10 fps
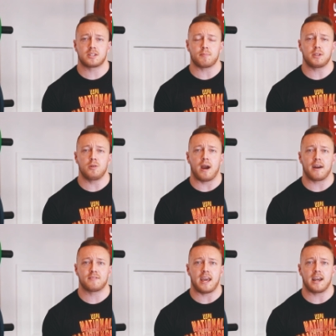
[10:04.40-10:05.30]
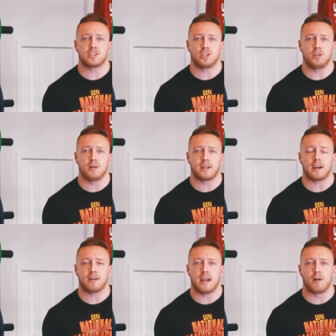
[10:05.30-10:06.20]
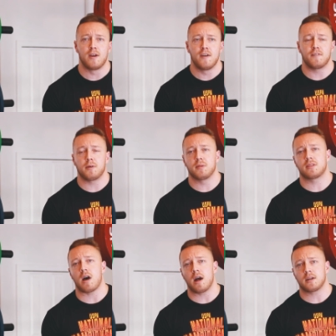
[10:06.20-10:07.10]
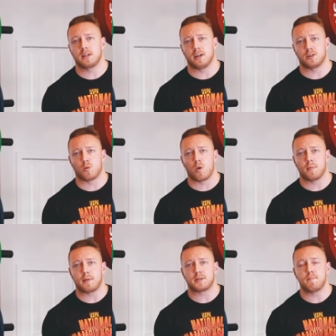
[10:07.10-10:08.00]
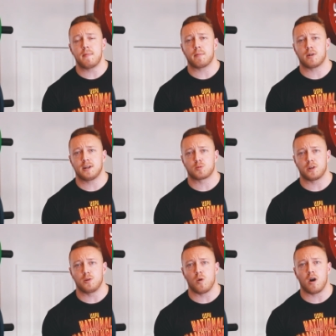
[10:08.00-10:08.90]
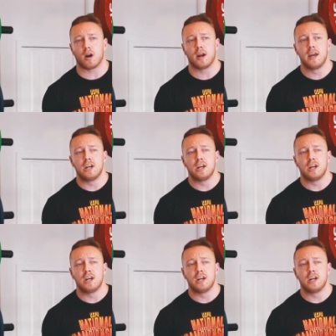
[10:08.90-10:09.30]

is something you have to execute and carry out very methodically on your warm-ups and memorize where you are.